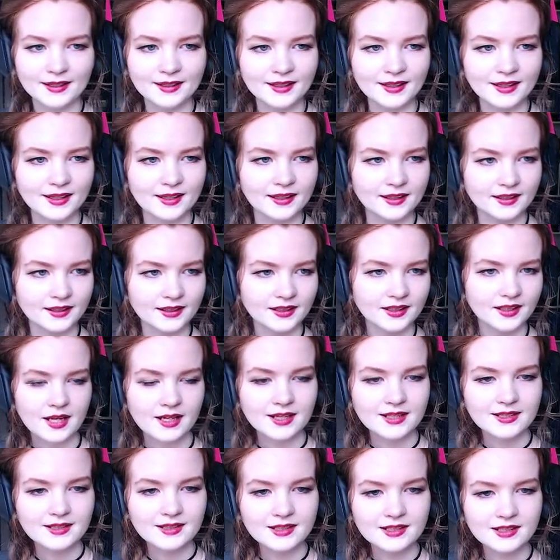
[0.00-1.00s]
thing, huh?
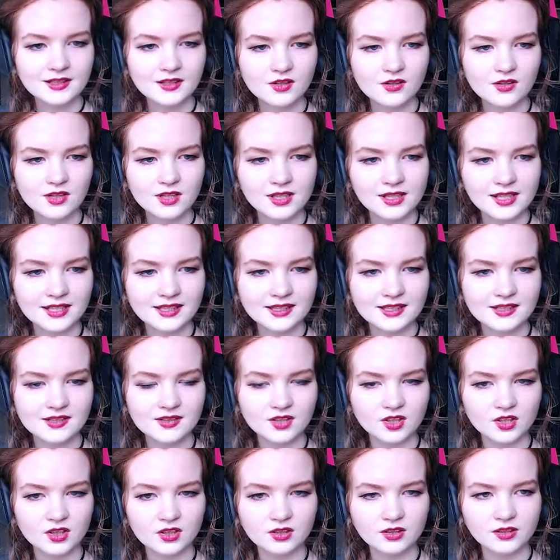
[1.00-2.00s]
I guess let's go to like
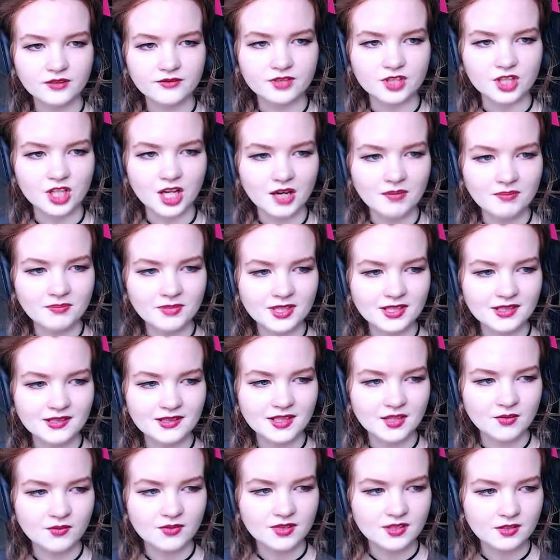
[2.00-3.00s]
this circle of shops
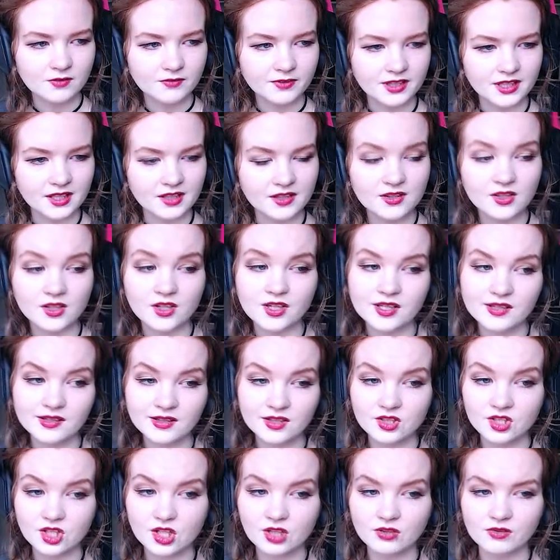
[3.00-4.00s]
and see what's over there. There
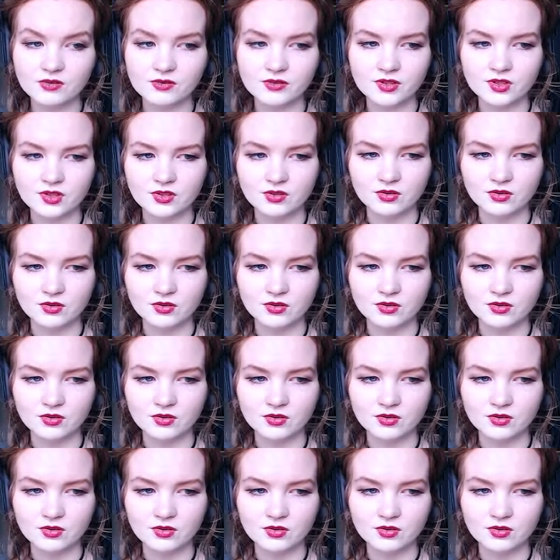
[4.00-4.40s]
is a general